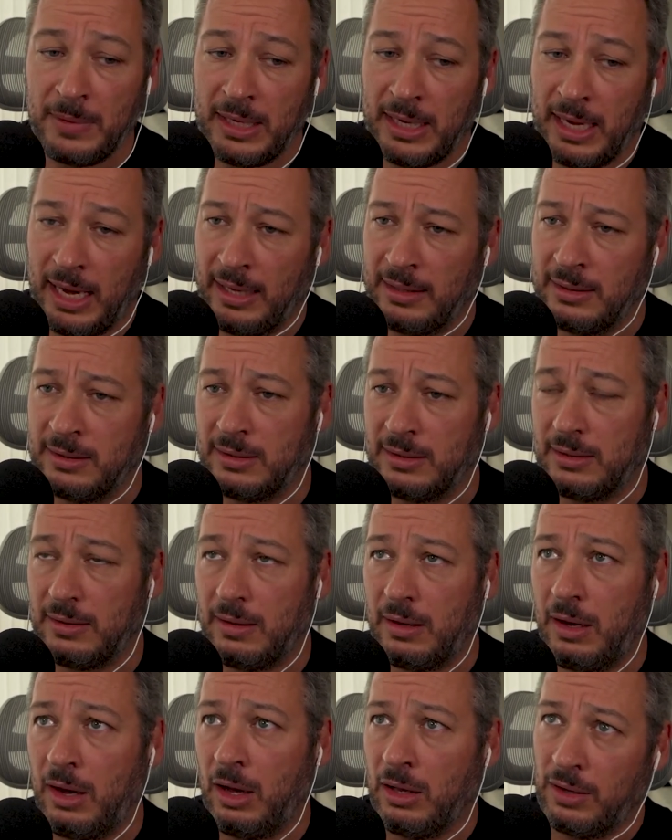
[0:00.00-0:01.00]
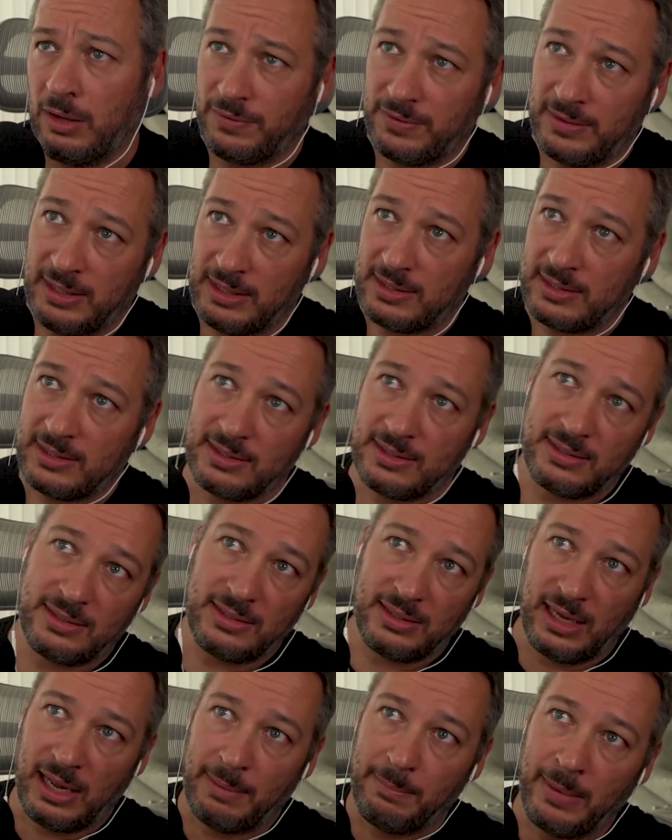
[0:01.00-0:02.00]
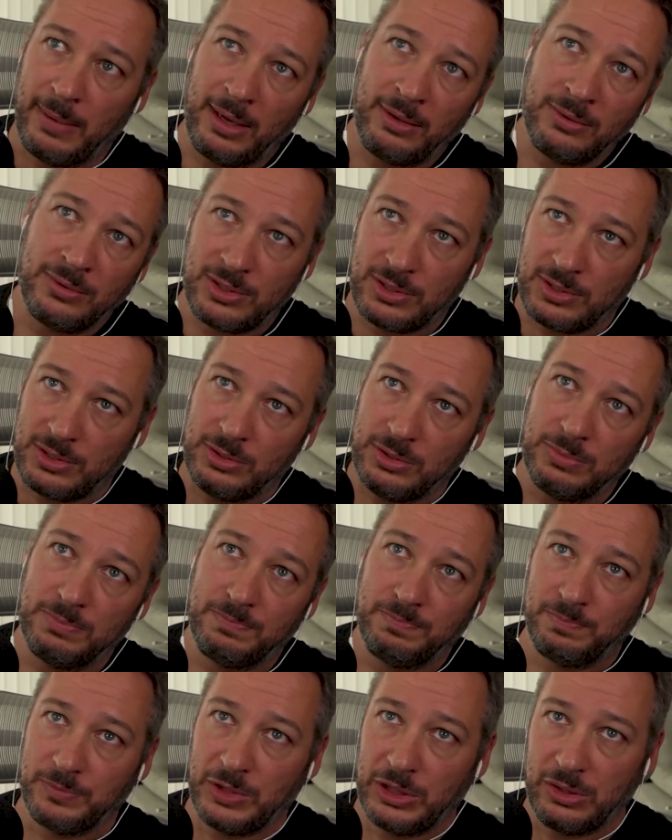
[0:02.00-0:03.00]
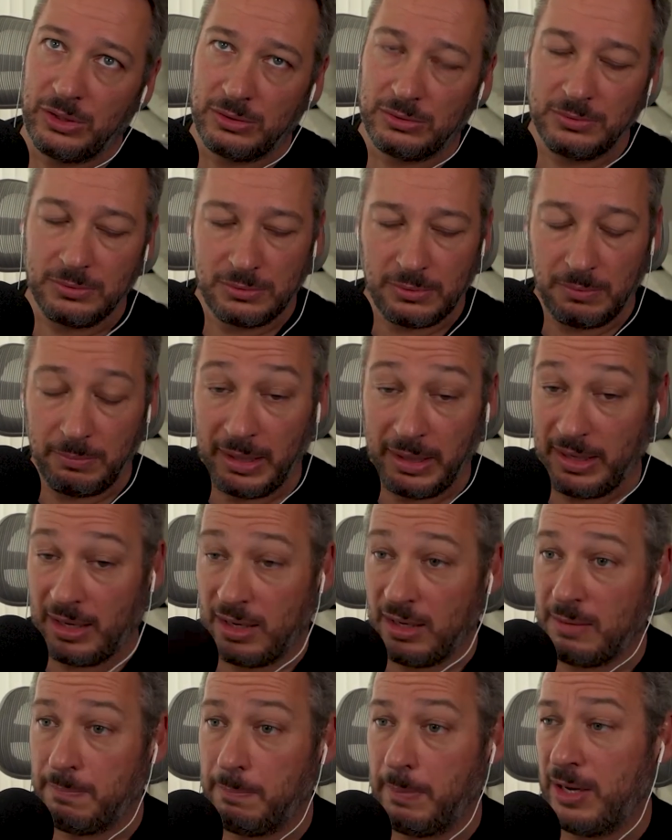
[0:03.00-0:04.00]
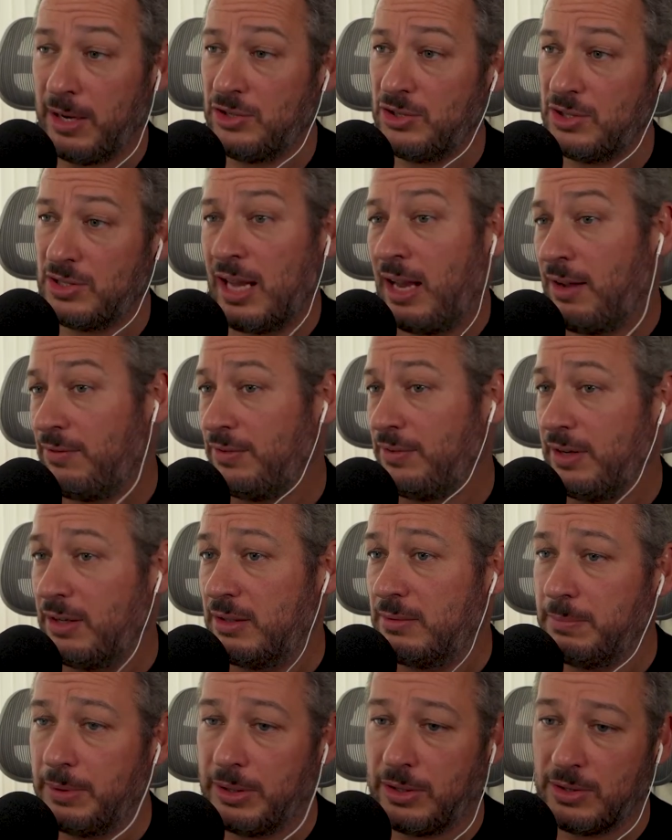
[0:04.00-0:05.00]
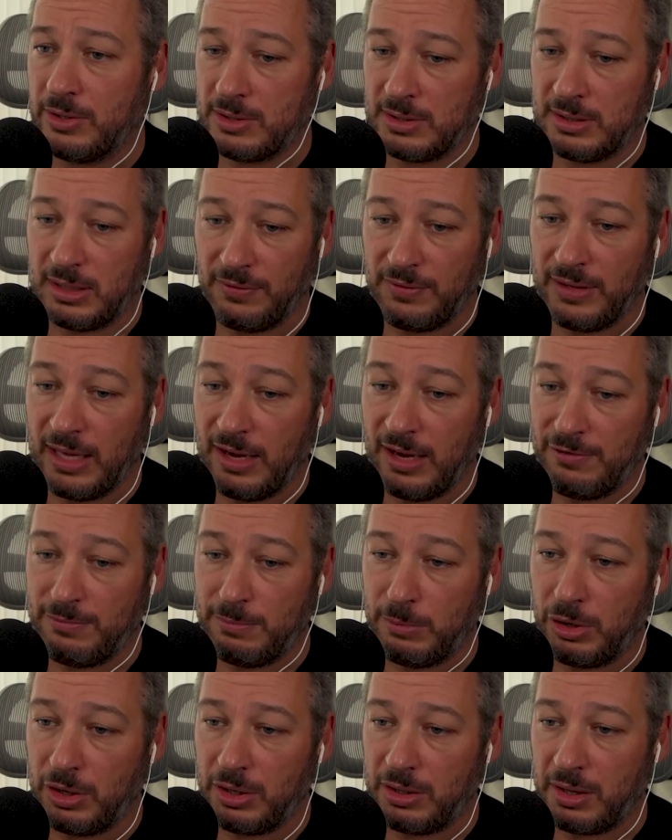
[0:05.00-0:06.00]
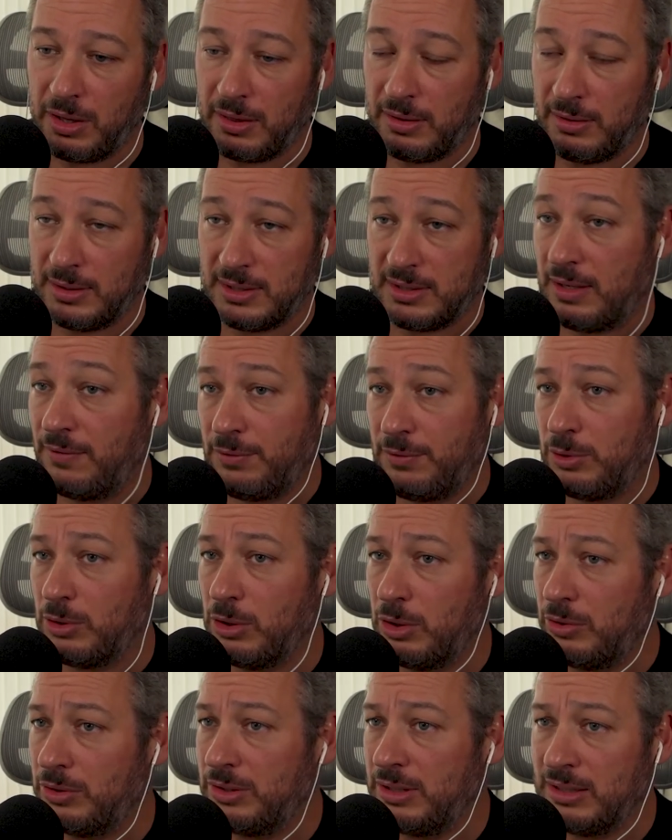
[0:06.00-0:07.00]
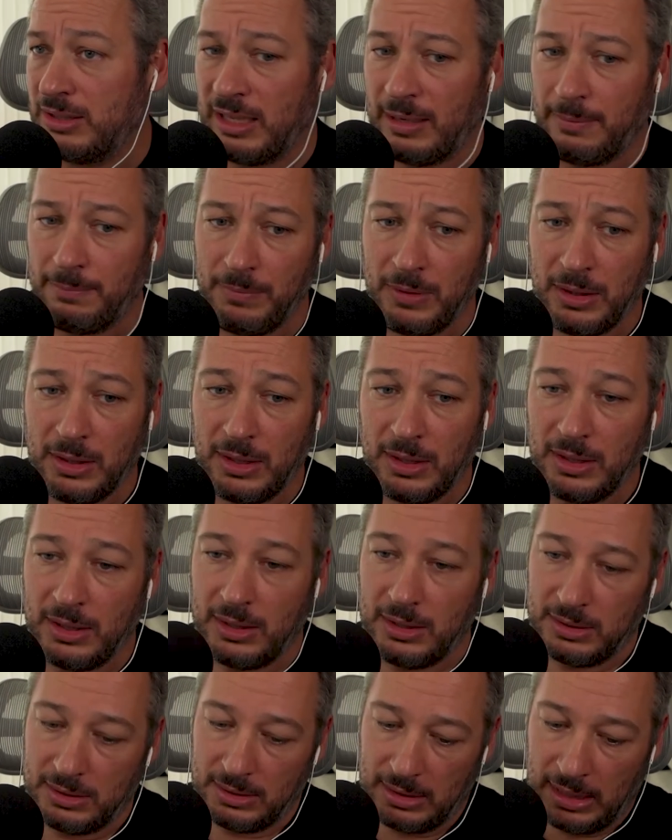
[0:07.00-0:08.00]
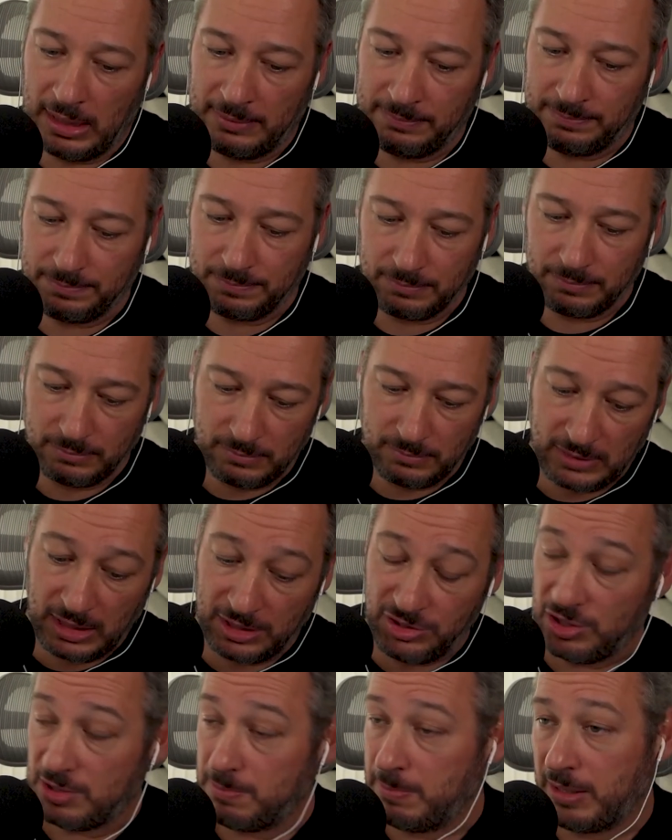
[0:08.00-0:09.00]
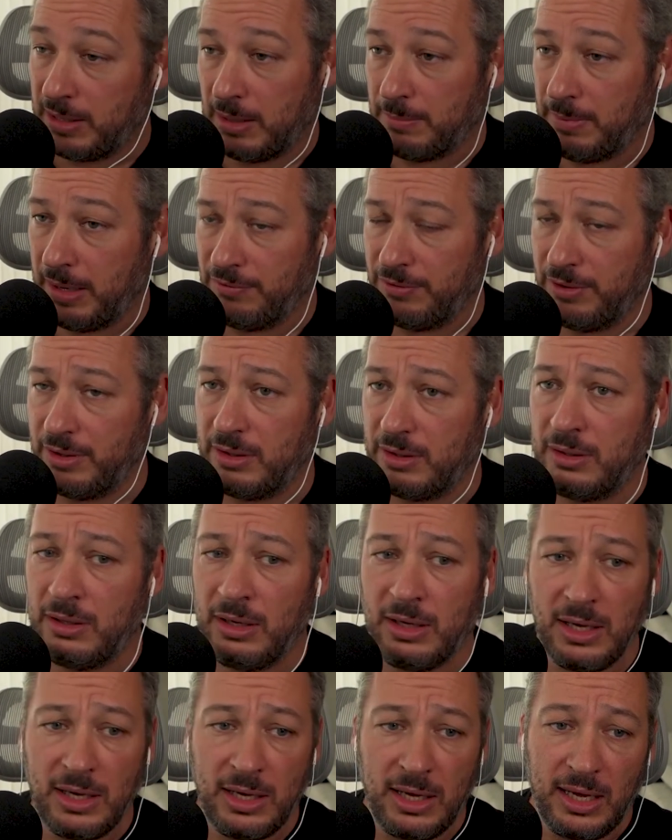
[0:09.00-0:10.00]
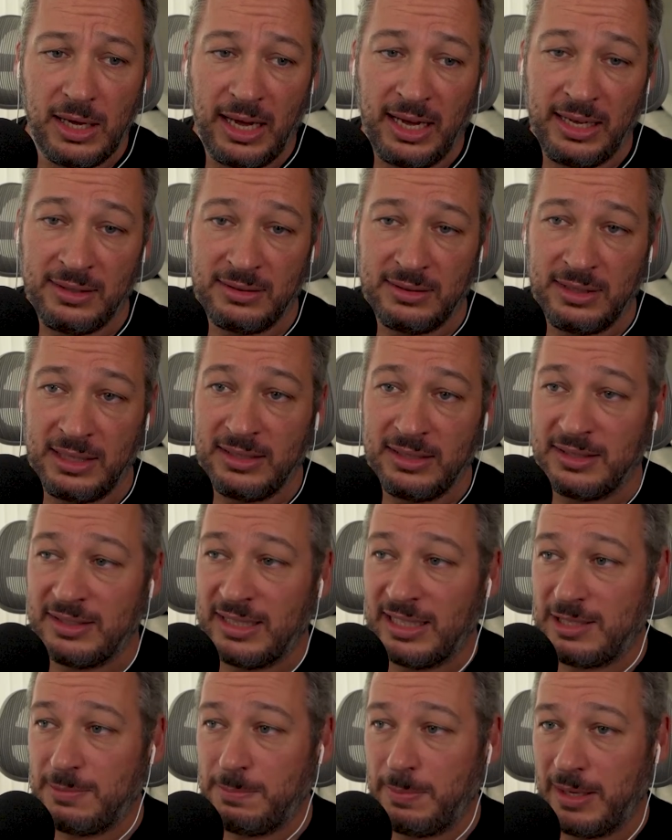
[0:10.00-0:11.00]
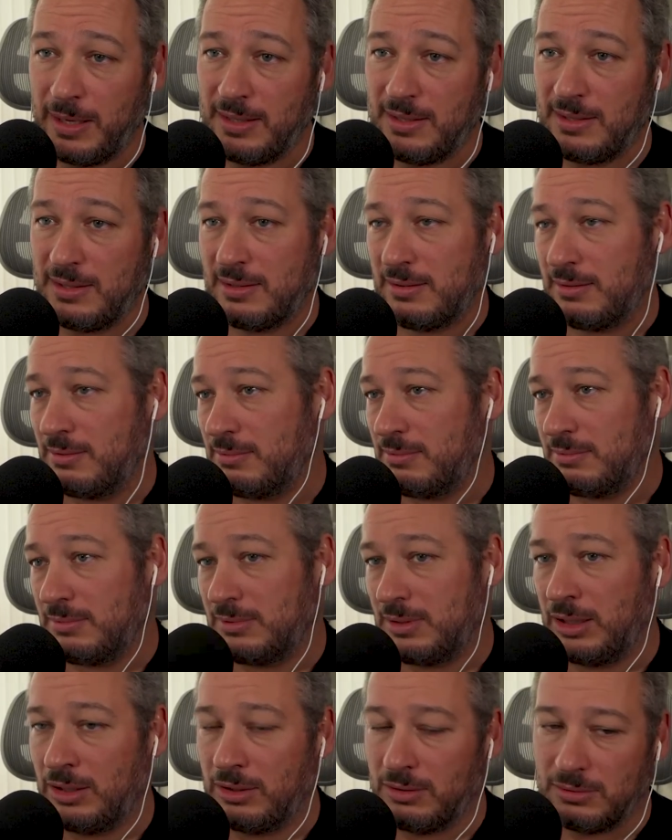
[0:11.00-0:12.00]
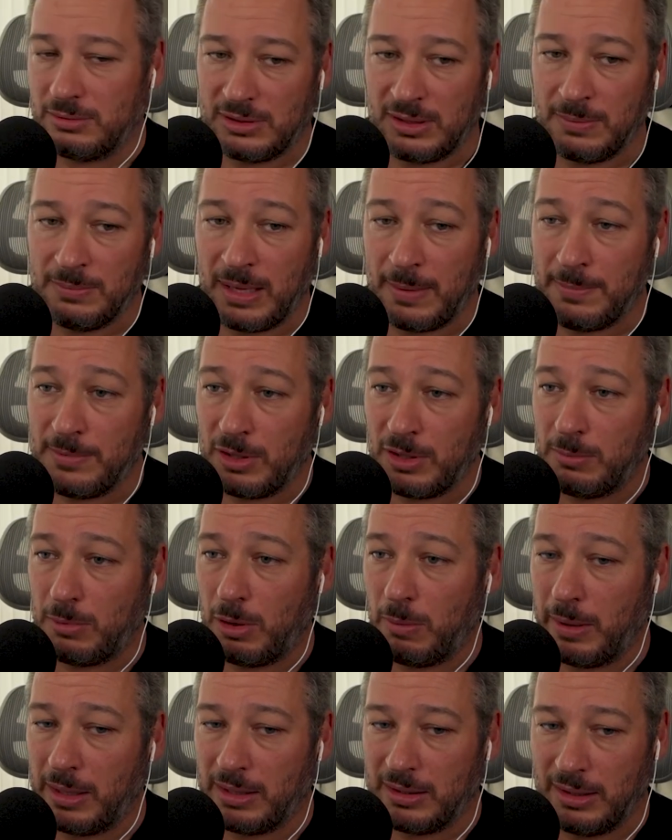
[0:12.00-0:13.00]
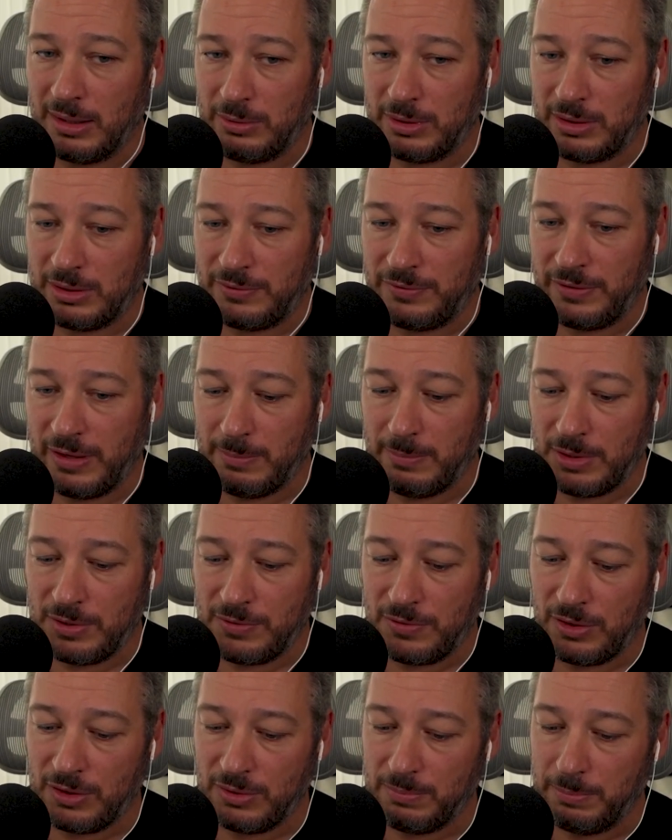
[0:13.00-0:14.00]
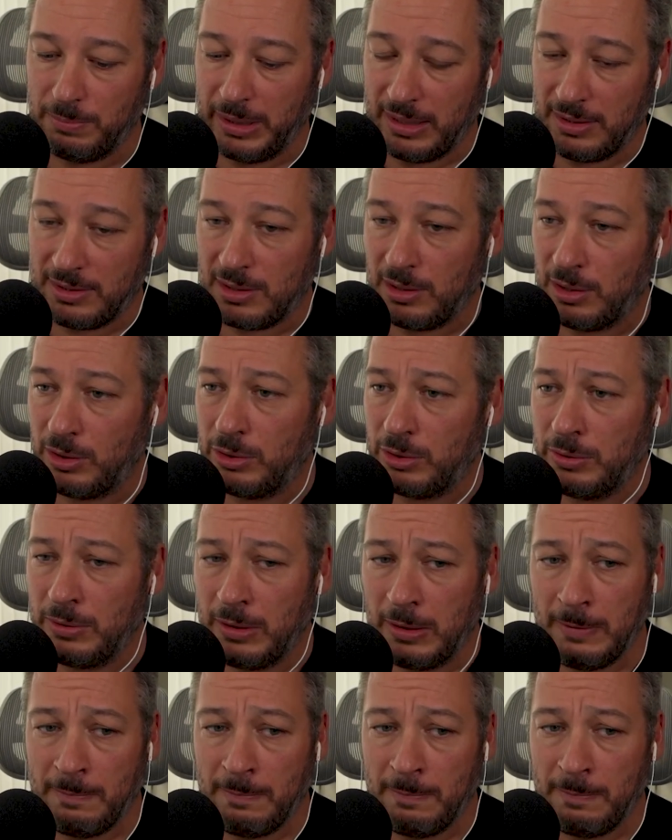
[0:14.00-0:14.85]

And all of this amounts to, you know, making pages heavier, because if they have more stuff to load in them, they just become heavier. And internet speeds, you know, sometimes on mobile they were famous for being slow.